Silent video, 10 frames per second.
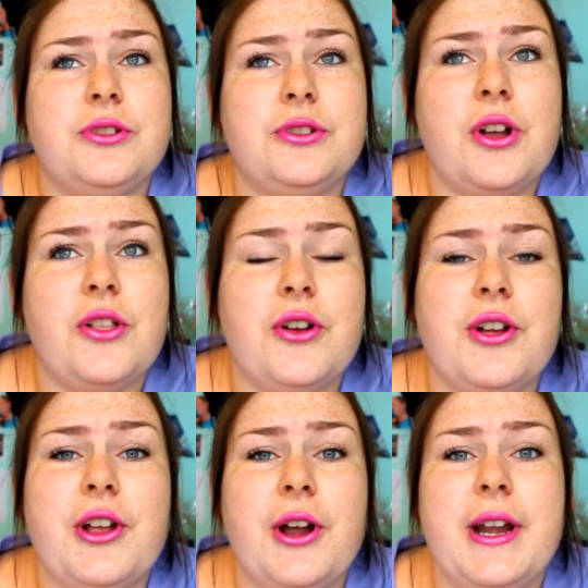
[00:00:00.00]
Not long
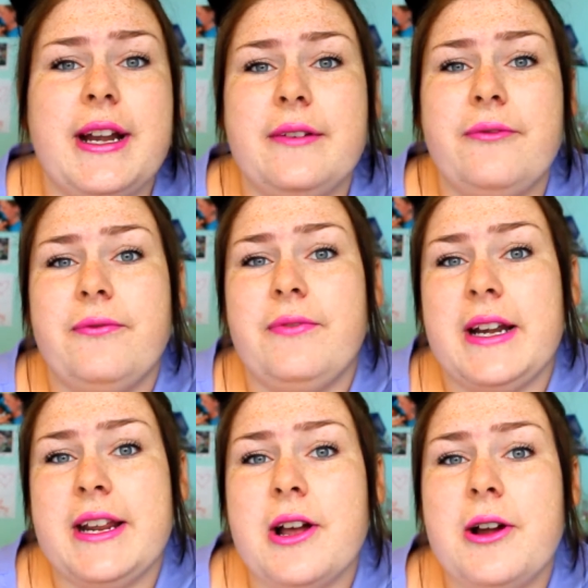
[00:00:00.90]
ago in a
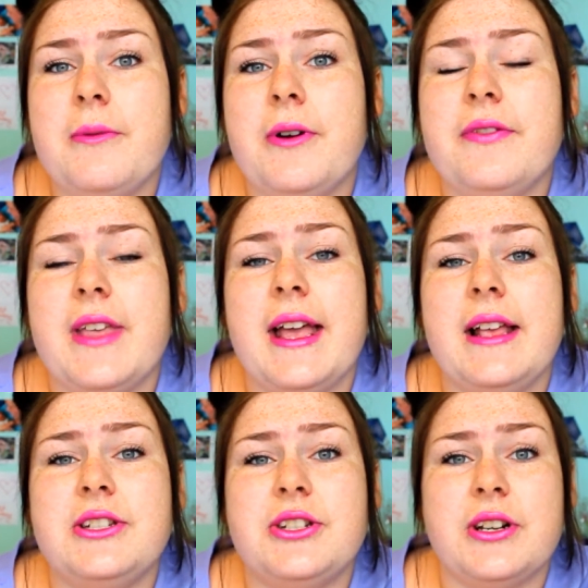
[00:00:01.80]
video of
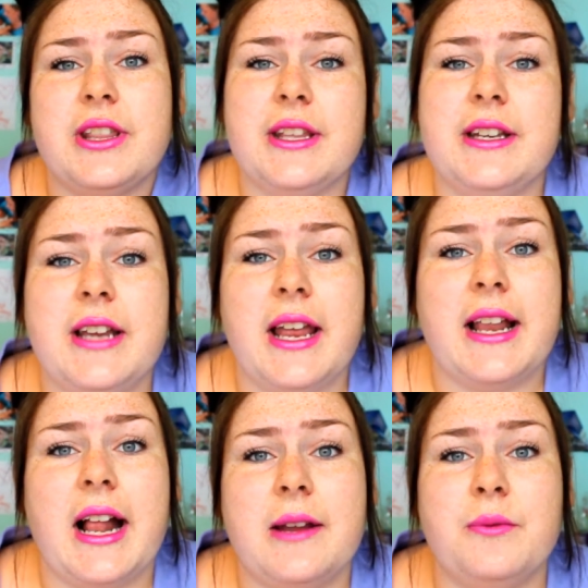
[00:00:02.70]
theirs, Jonathan and
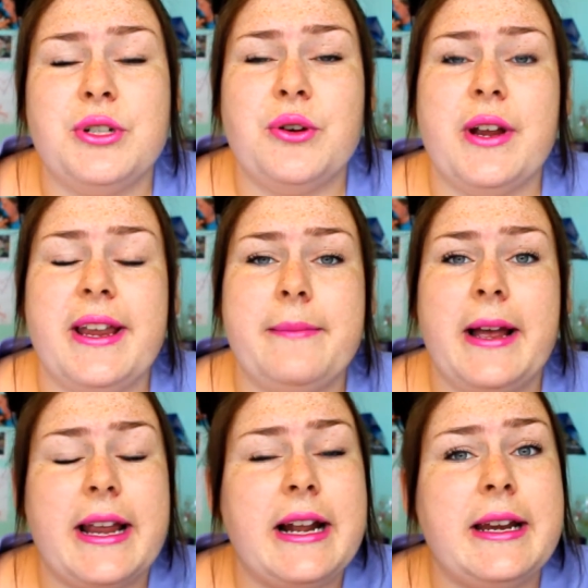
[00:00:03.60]
Anna were talking
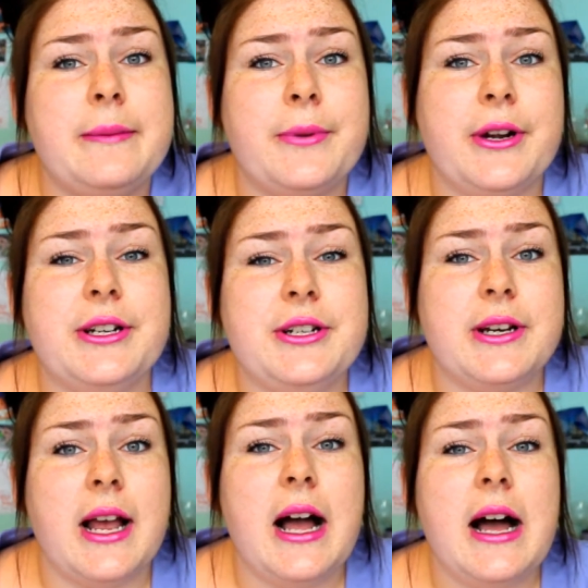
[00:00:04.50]
about getting a brand new
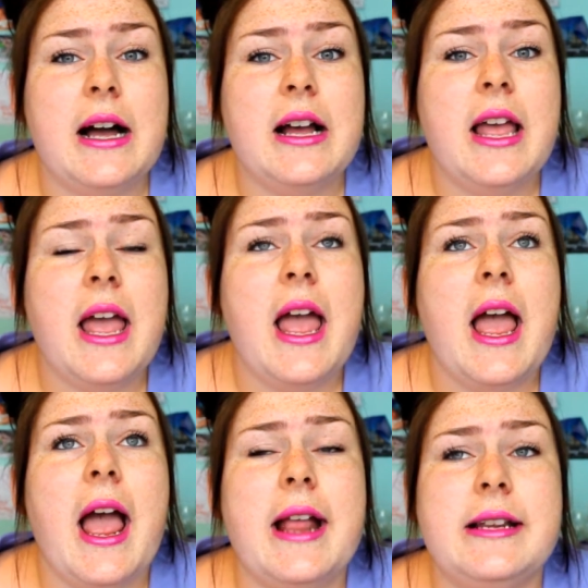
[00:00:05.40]
car,
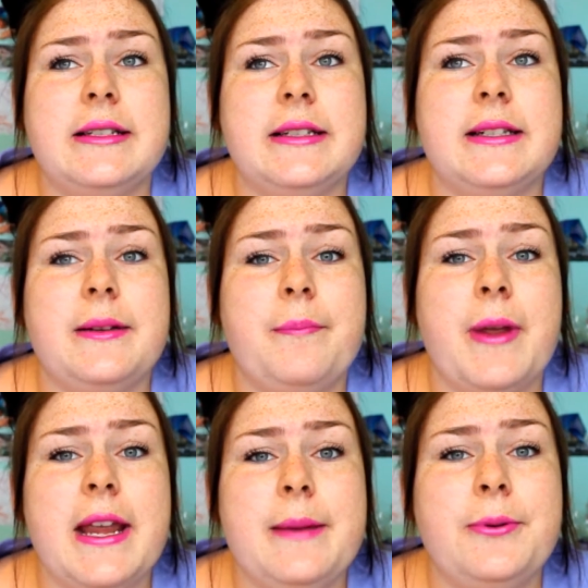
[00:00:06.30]
and
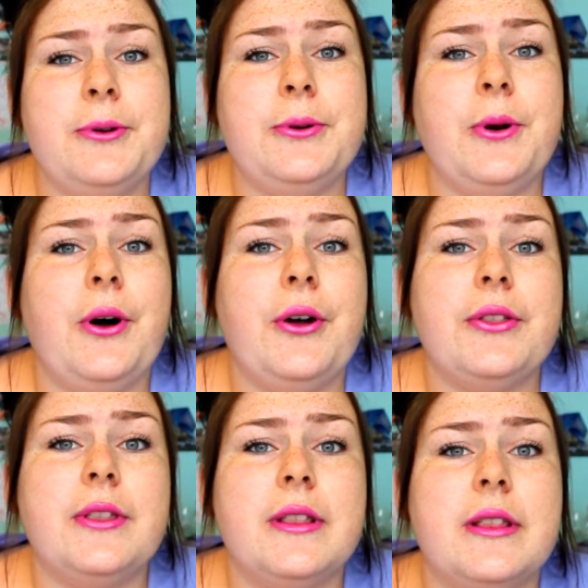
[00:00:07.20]
people
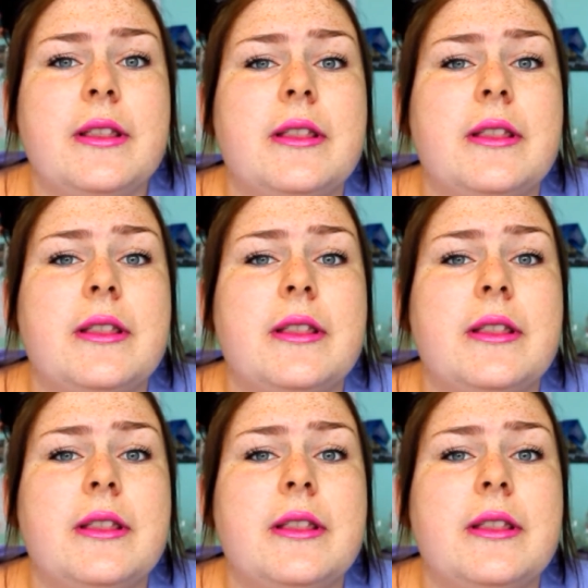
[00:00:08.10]
on